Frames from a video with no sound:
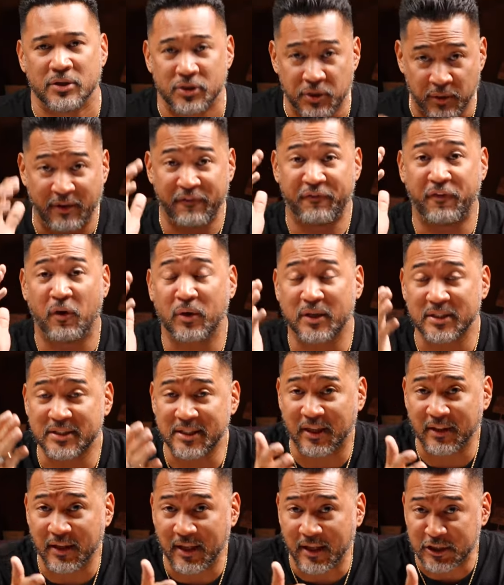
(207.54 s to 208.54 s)
So they focused
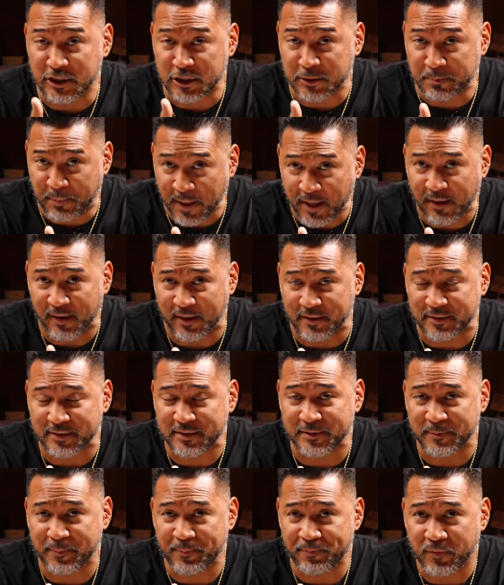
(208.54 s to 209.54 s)
on the
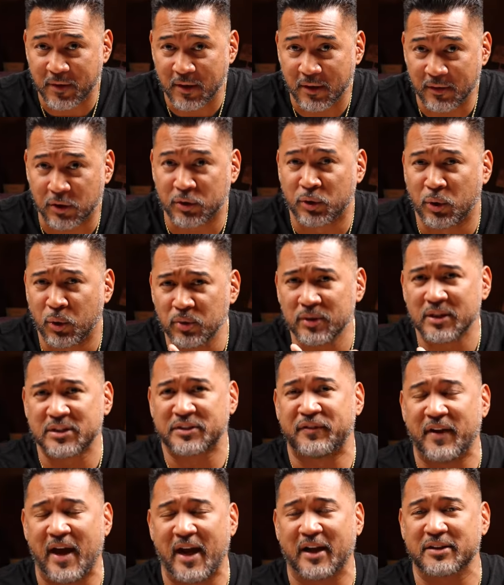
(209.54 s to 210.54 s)
experience the coolness
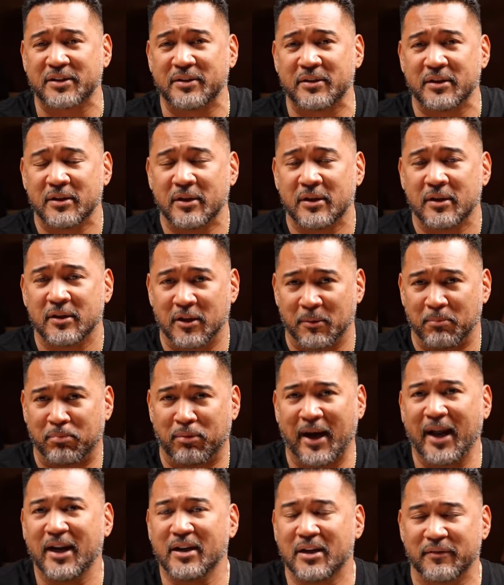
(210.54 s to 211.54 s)
factor, the
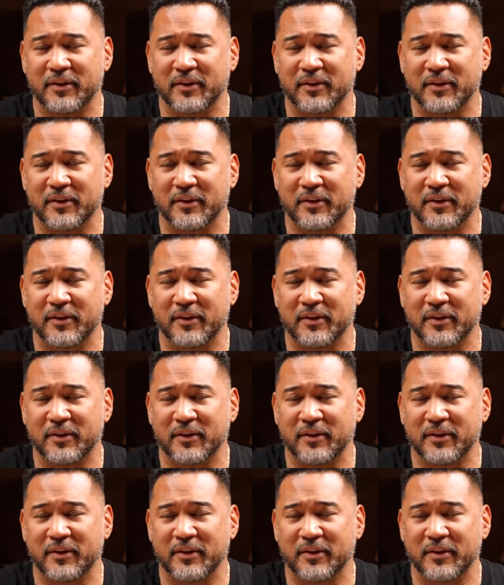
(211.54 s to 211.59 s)
brand